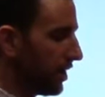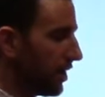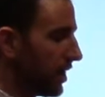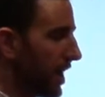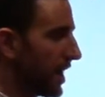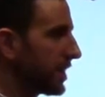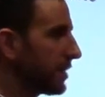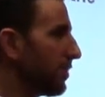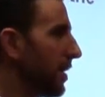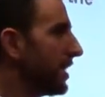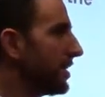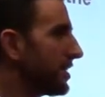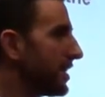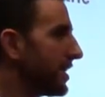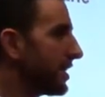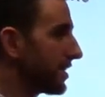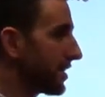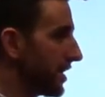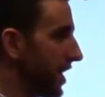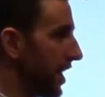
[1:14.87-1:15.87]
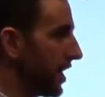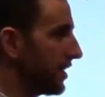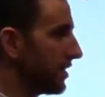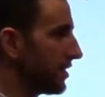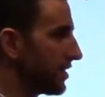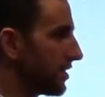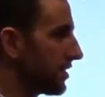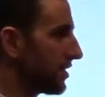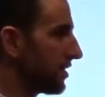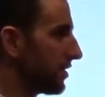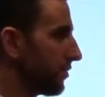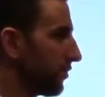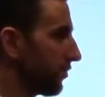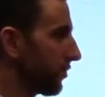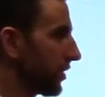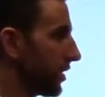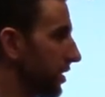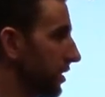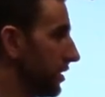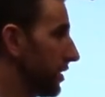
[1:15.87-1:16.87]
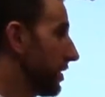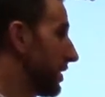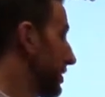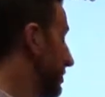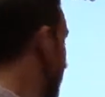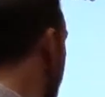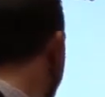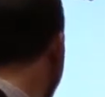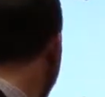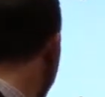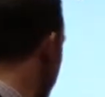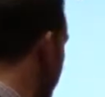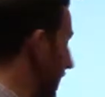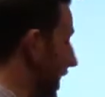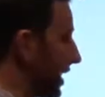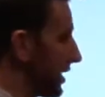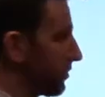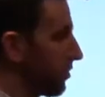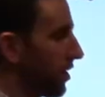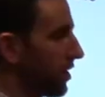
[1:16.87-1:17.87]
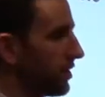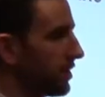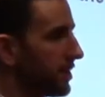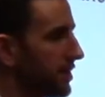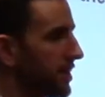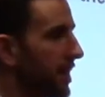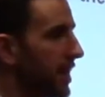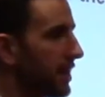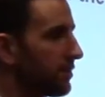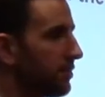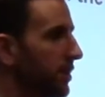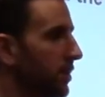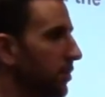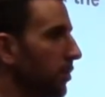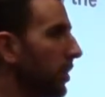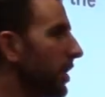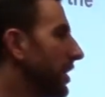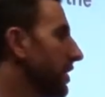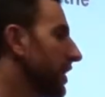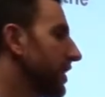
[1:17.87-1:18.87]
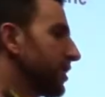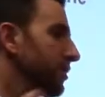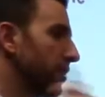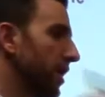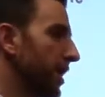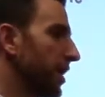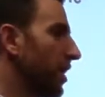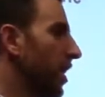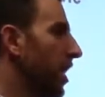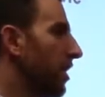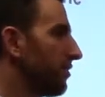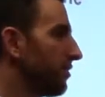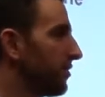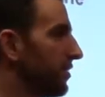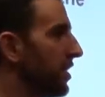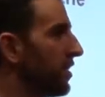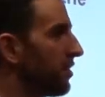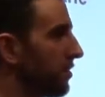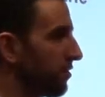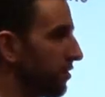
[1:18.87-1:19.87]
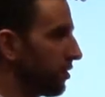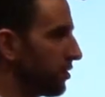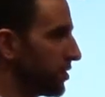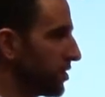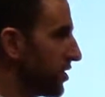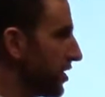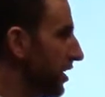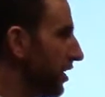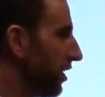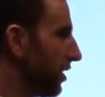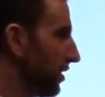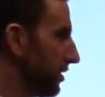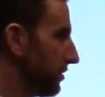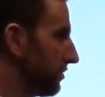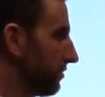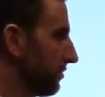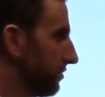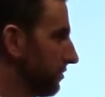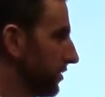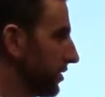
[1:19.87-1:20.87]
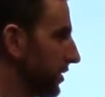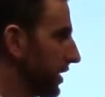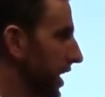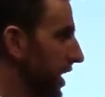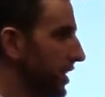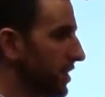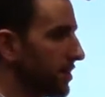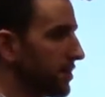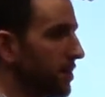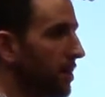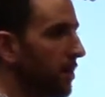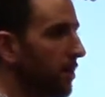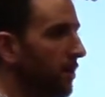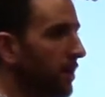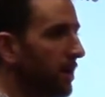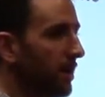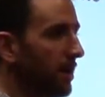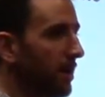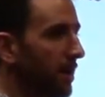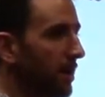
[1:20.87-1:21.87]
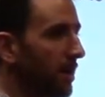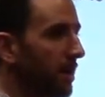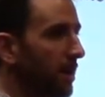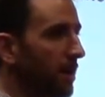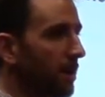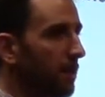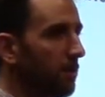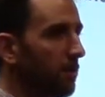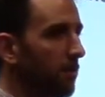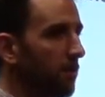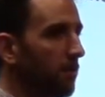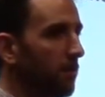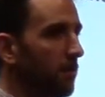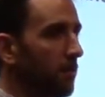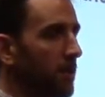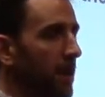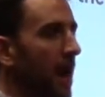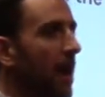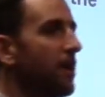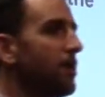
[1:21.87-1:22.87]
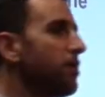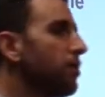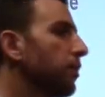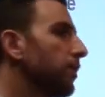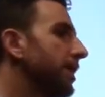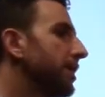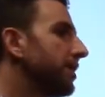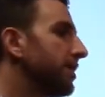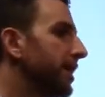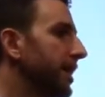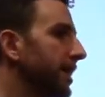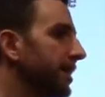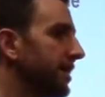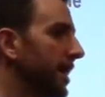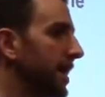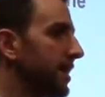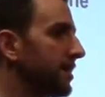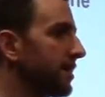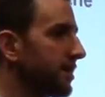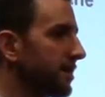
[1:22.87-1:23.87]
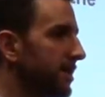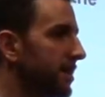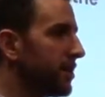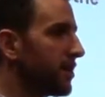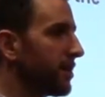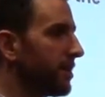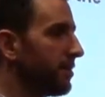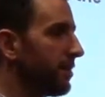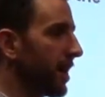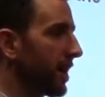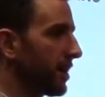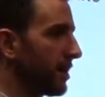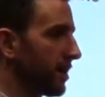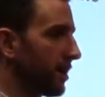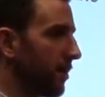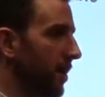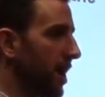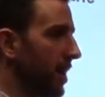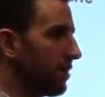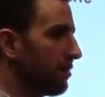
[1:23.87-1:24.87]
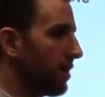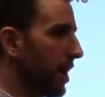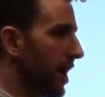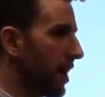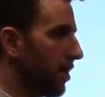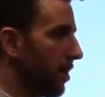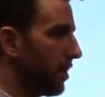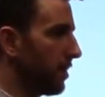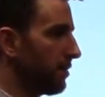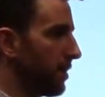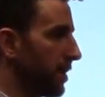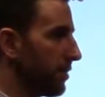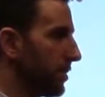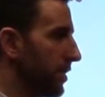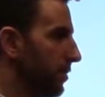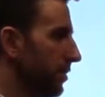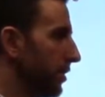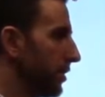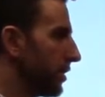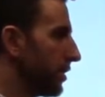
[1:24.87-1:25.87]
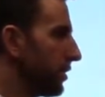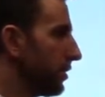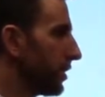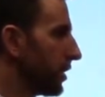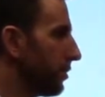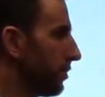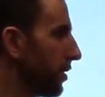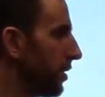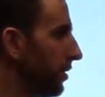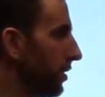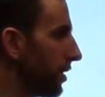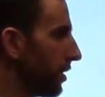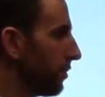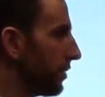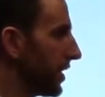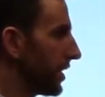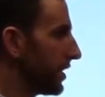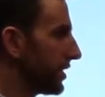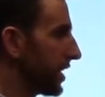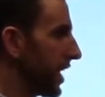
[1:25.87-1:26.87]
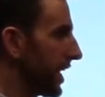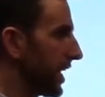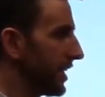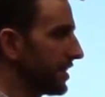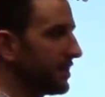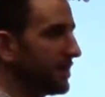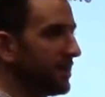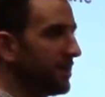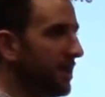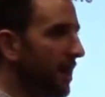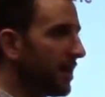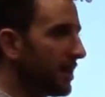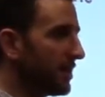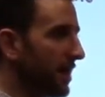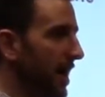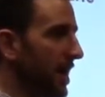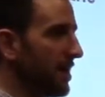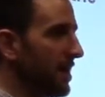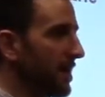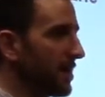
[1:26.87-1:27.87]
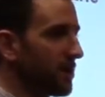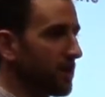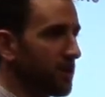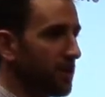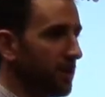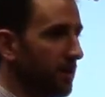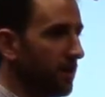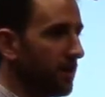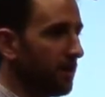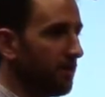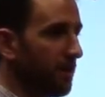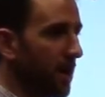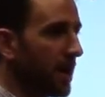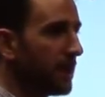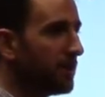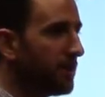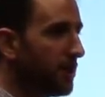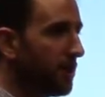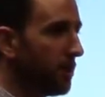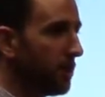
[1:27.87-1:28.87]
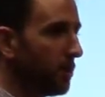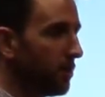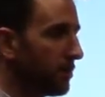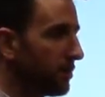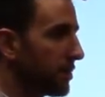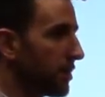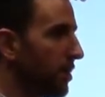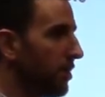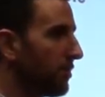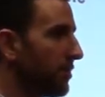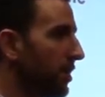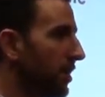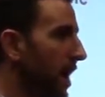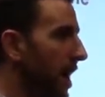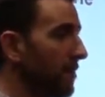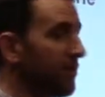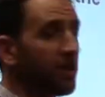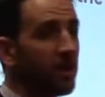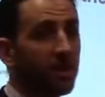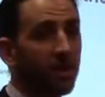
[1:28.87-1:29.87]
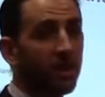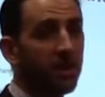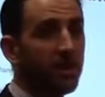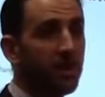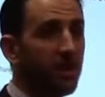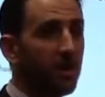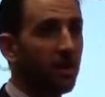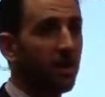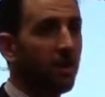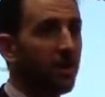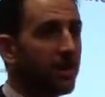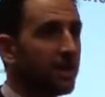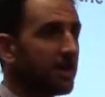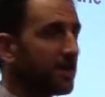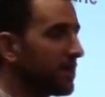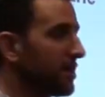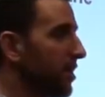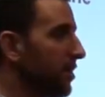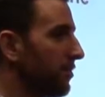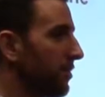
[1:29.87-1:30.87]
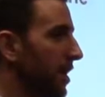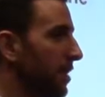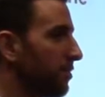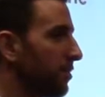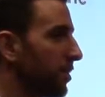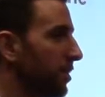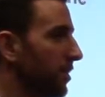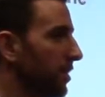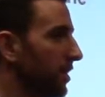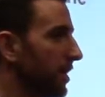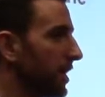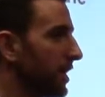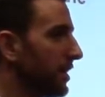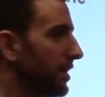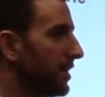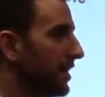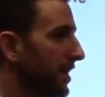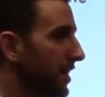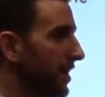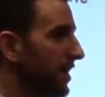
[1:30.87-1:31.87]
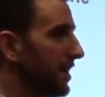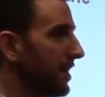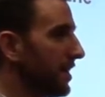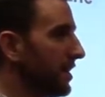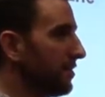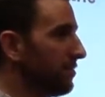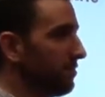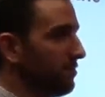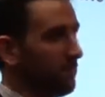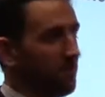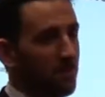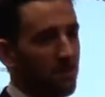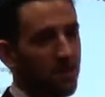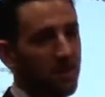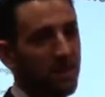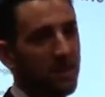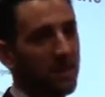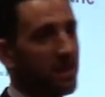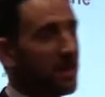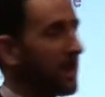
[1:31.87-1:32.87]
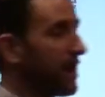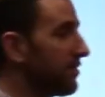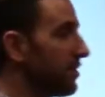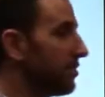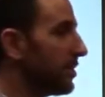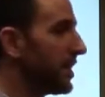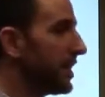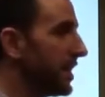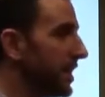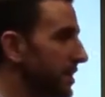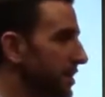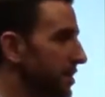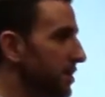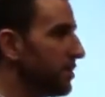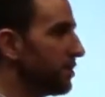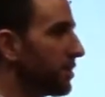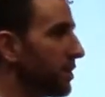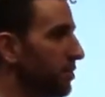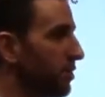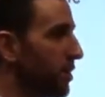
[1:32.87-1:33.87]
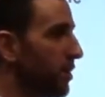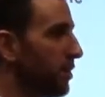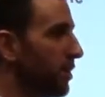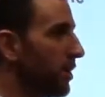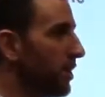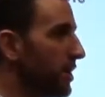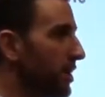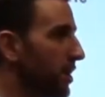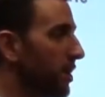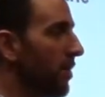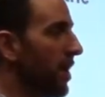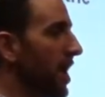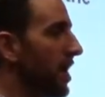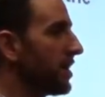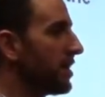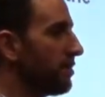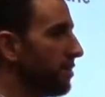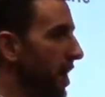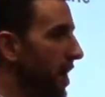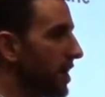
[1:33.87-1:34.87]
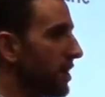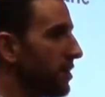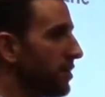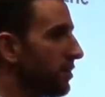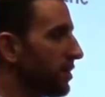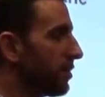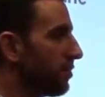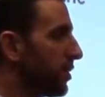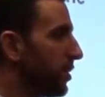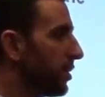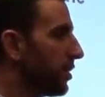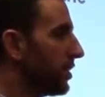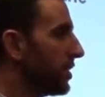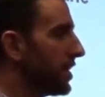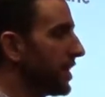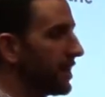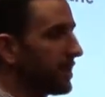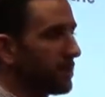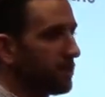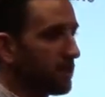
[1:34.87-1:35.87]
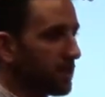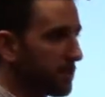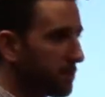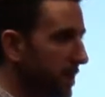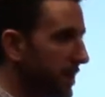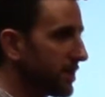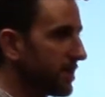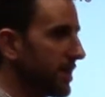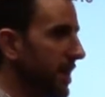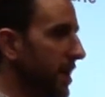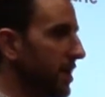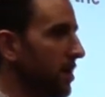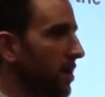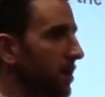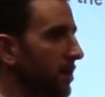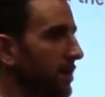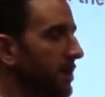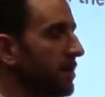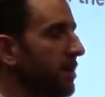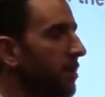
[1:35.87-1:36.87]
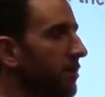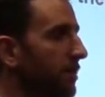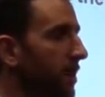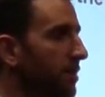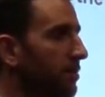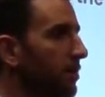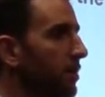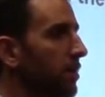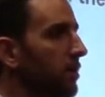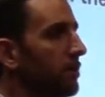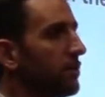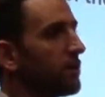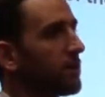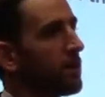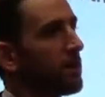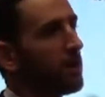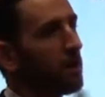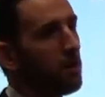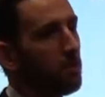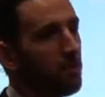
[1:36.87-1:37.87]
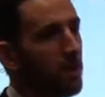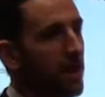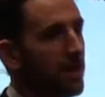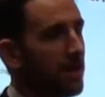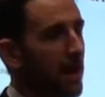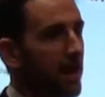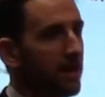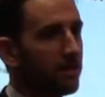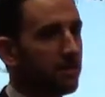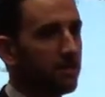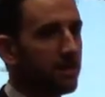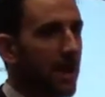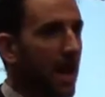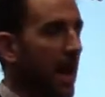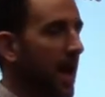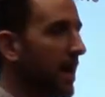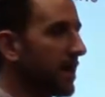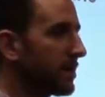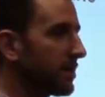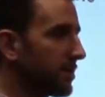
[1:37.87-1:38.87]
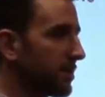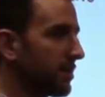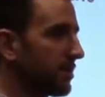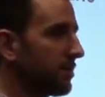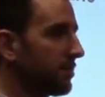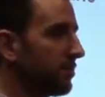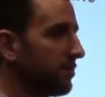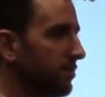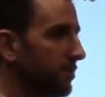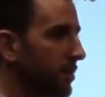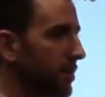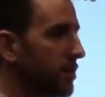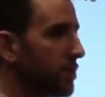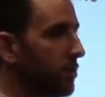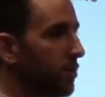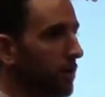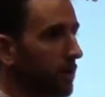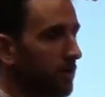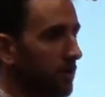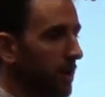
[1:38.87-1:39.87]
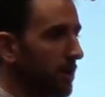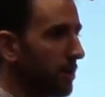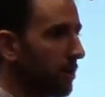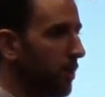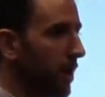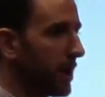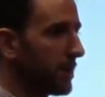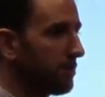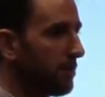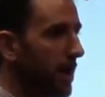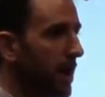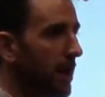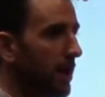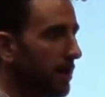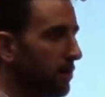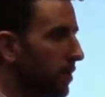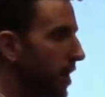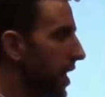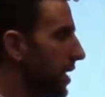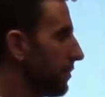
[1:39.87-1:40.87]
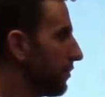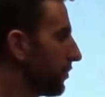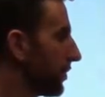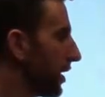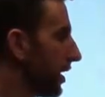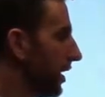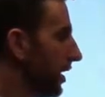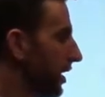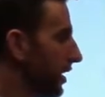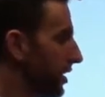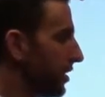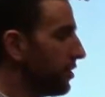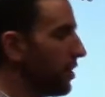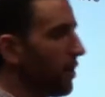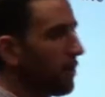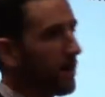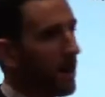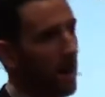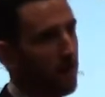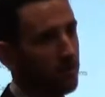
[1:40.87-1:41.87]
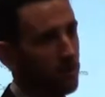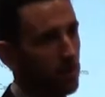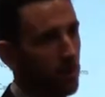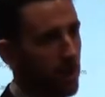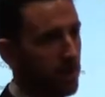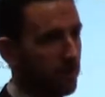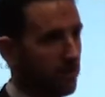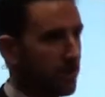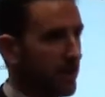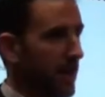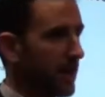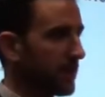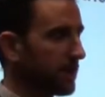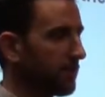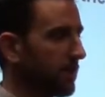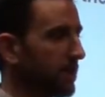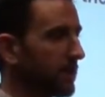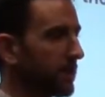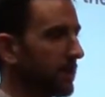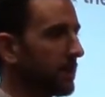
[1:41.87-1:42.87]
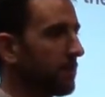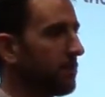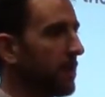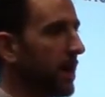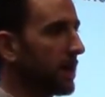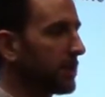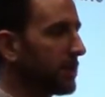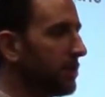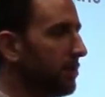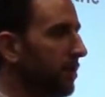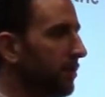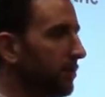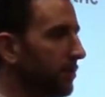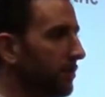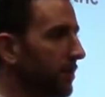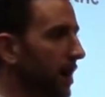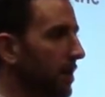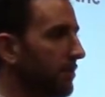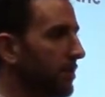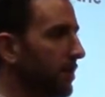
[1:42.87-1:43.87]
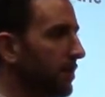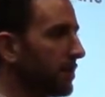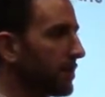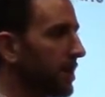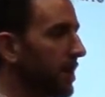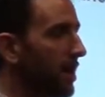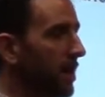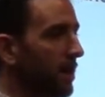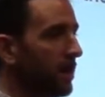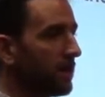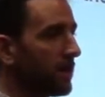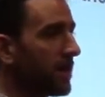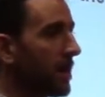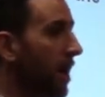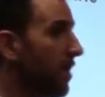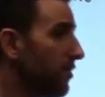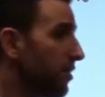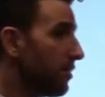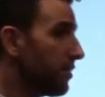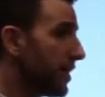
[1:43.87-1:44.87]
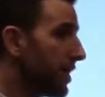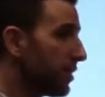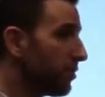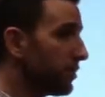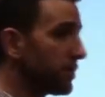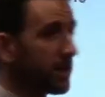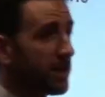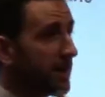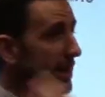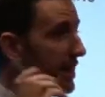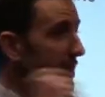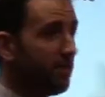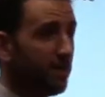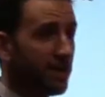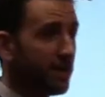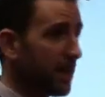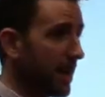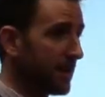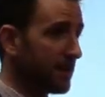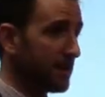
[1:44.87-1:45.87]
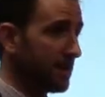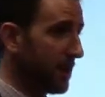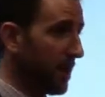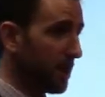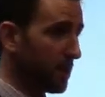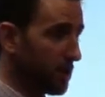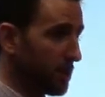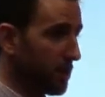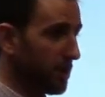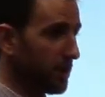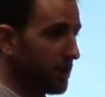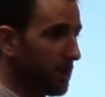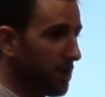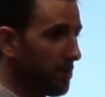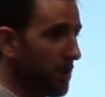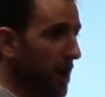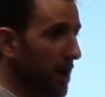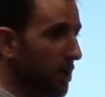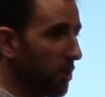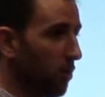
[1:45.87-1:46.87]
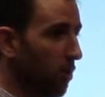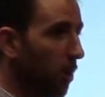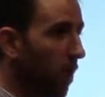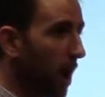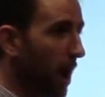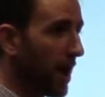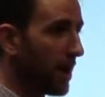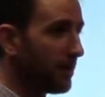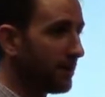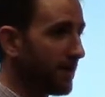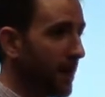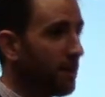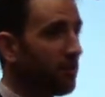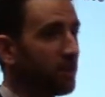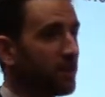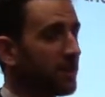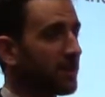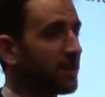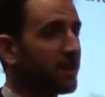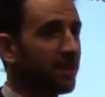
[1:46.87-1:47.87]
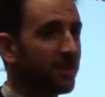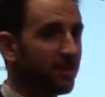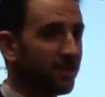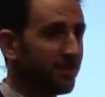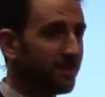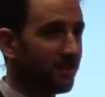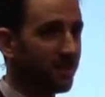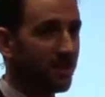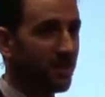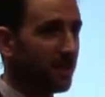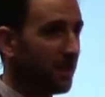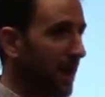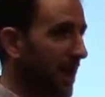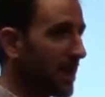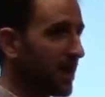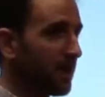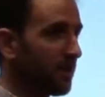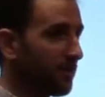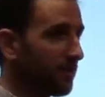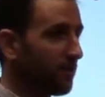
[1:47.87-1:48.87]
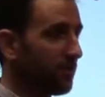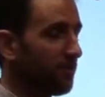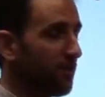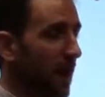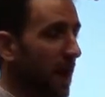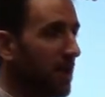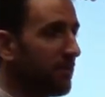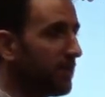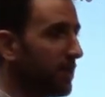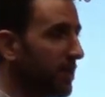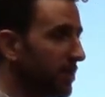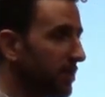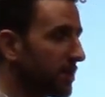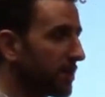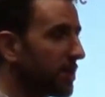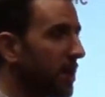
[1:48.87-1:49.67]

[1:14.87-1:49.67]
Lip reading: Expensing says, the expensing we got as part of this tax bill, we're going to let you write it off in the first year. Okay, so now you rethink that decision. Am I going to go out and buy all of my people a new computer because I get to deduct that next year if I do? So if you're having a good year and it's November and you think everybody needs a new computer, you go out and you buy a new computer, you get to expense that all in November so you don't pay that tax that you would have otherwise paid, right? You don't have to wait for that expense to come back to you over 5 years. The government was going to give you that deduction no matter what. They were just going to delay it for 5 years.